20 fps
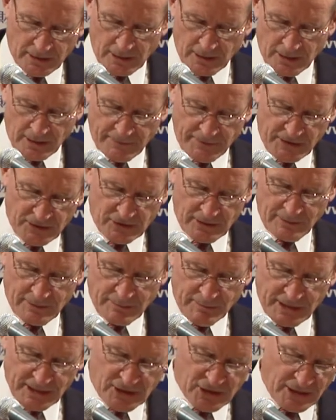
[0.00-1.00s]
the heart of it seemed
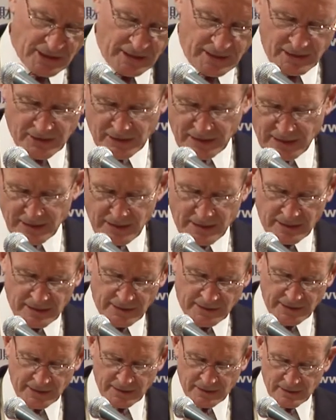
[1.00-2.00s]
to be a Chinese
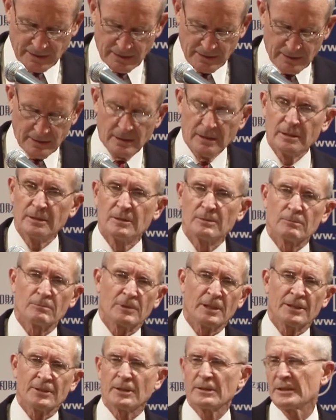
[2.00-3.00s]
idea that
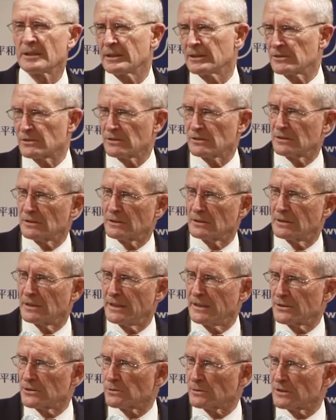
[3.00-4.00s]
rather than its
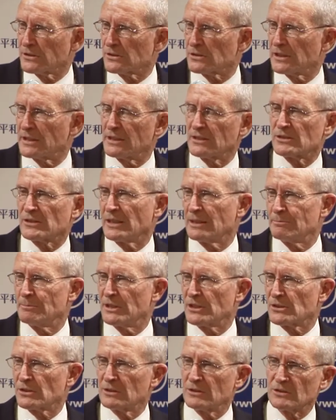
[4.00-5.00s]
interests and its
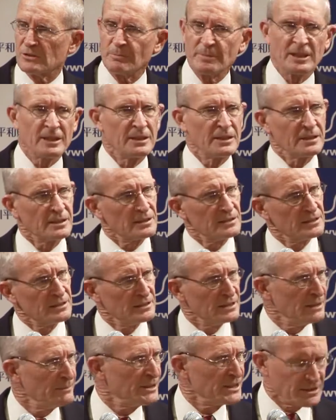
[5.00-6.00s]
ambitions being
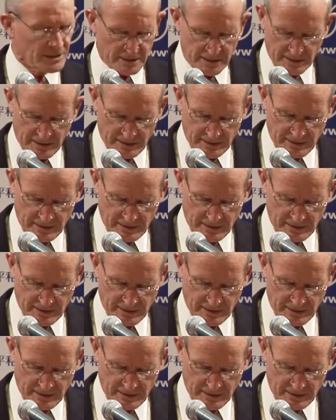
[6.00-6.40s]
limited,